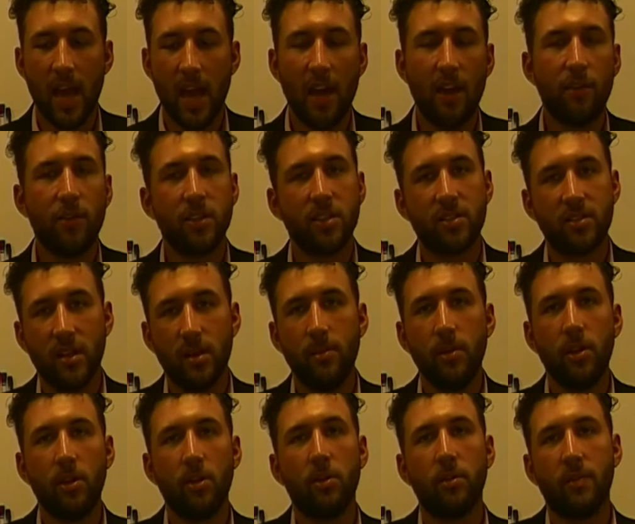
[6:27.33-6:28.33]
Kind of a
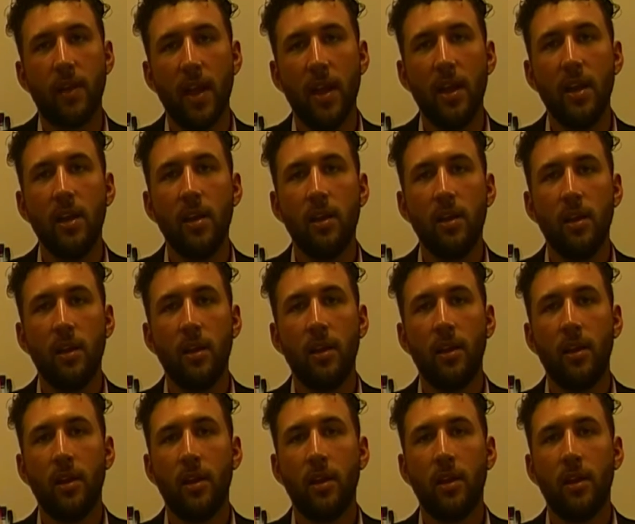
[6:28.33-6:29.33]
similar vein,
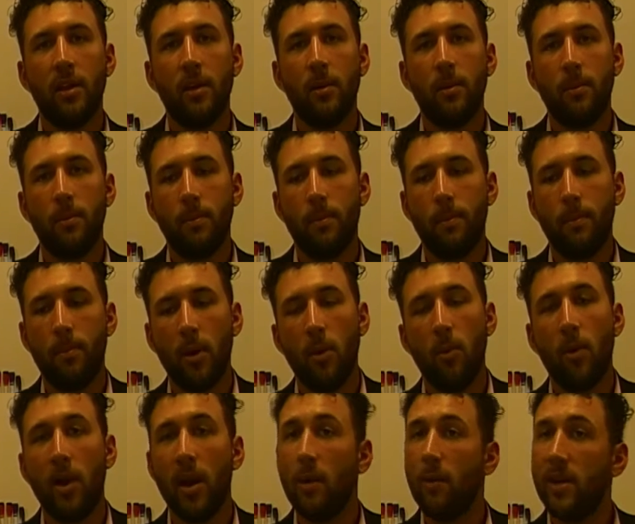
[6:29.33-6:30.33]

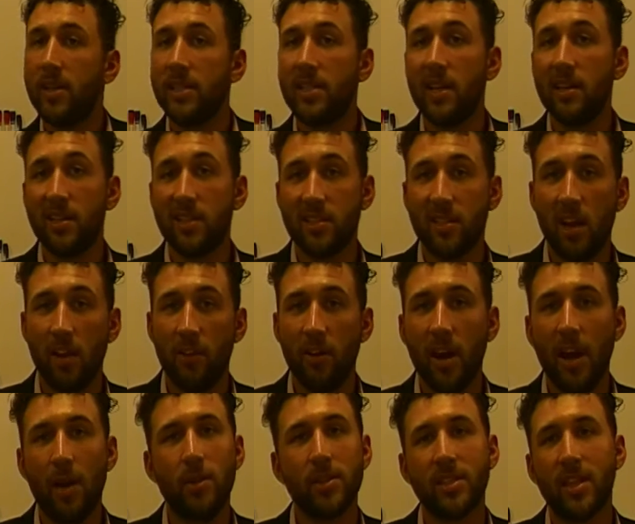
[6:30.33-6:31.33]
but when I went down to
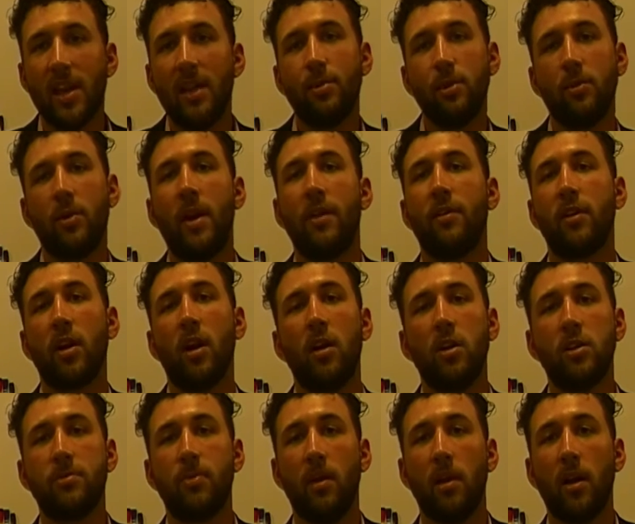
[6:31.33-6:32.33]
Southern, I wasn't able to write for
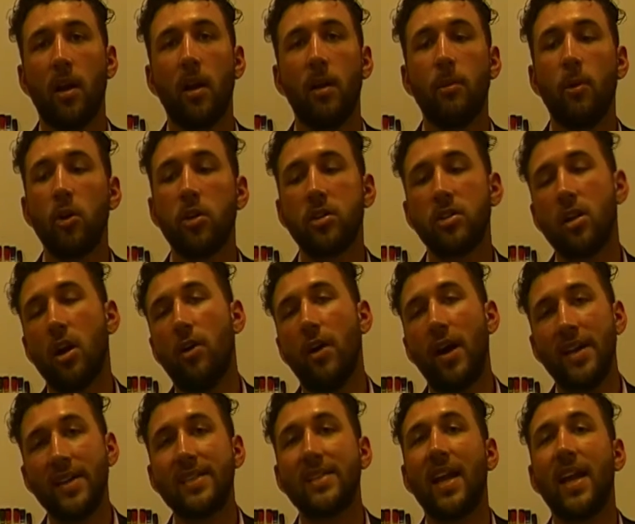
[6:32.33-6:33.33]
Cardsblog anymore,
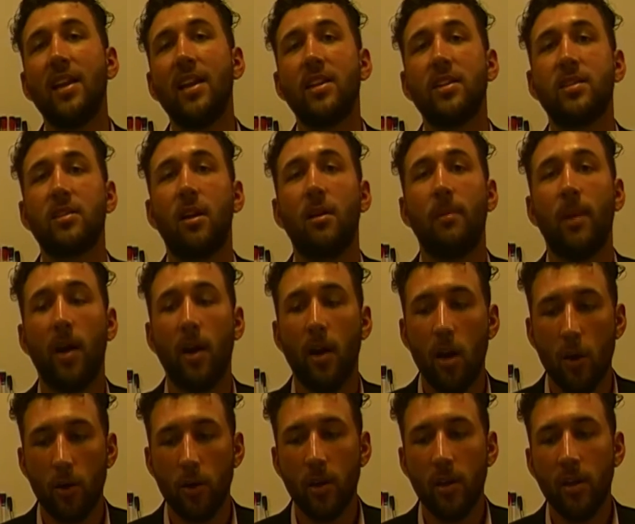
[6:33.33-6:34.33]
so I decided to start my
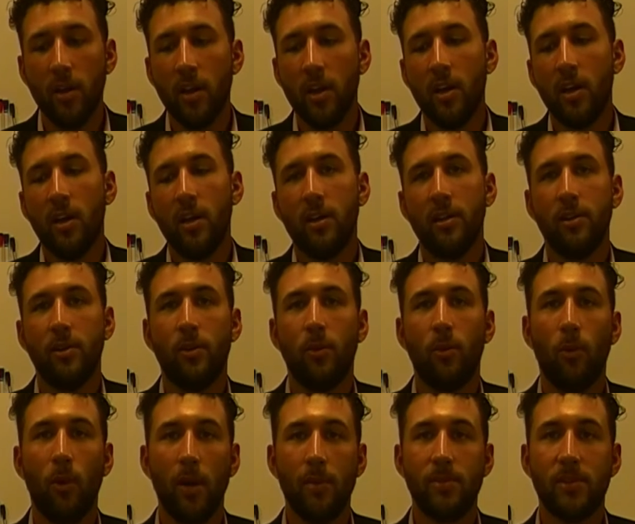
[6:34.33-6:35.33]
own
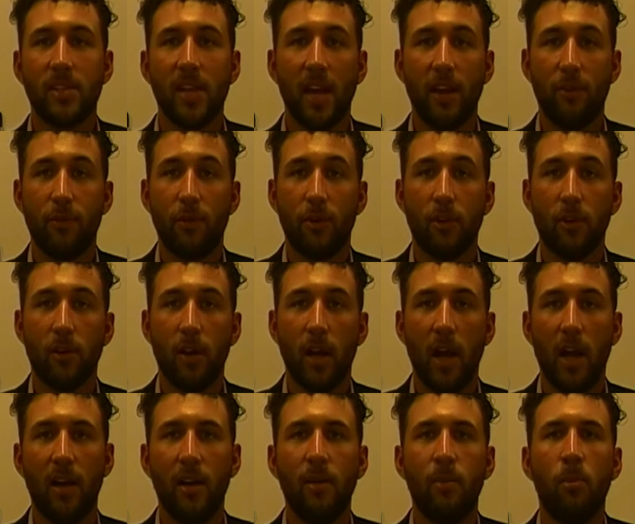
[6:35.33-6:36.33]
website
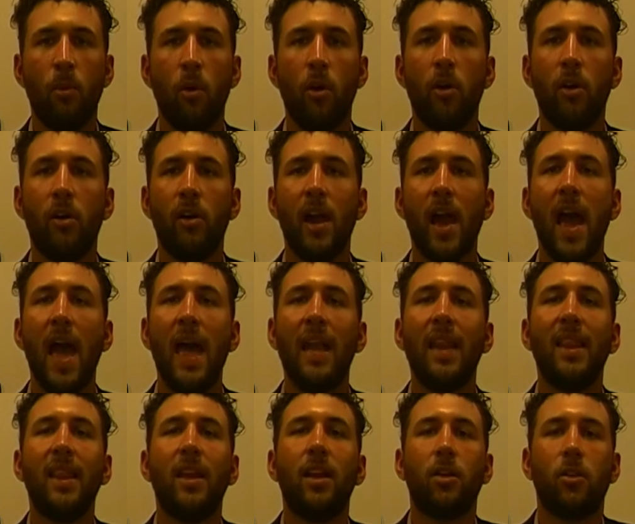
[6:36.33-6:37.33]
for more
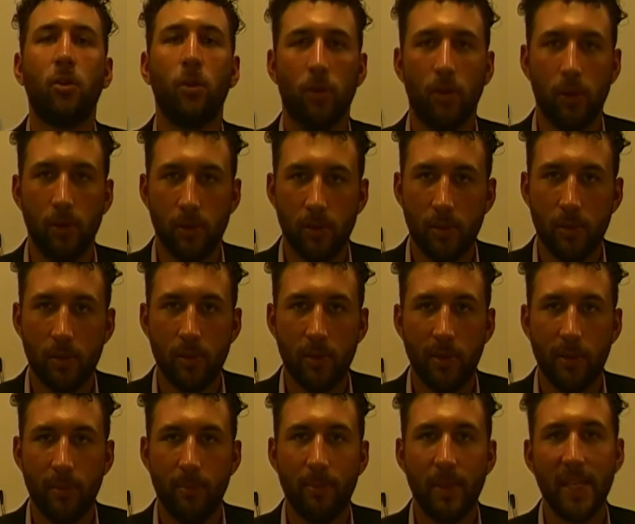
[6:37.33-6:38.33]
analytical
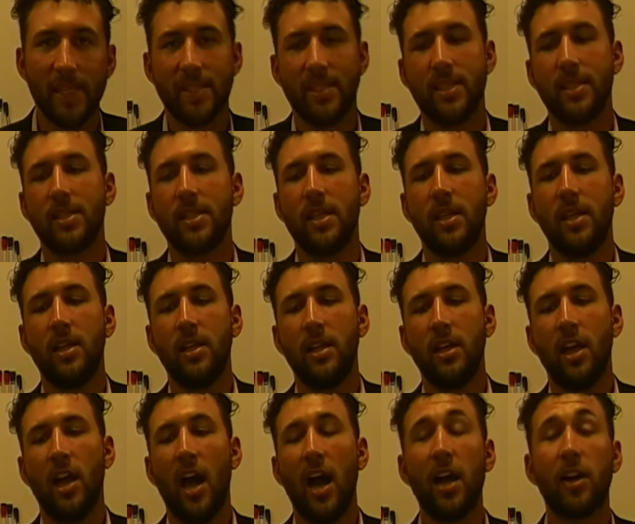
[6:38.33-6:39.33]
pieces.
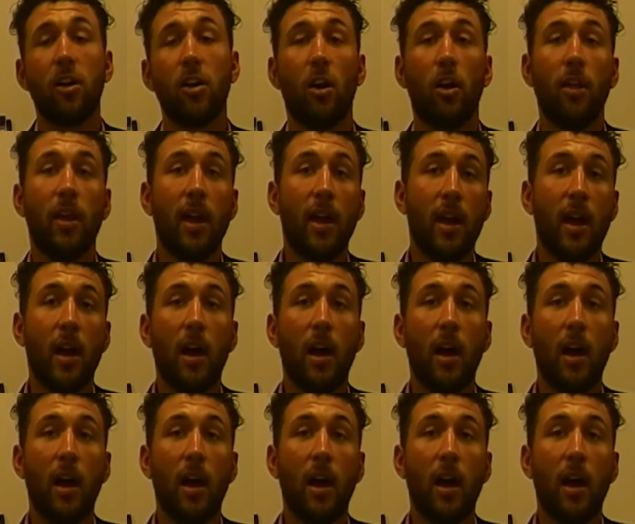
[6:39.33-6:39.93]
I call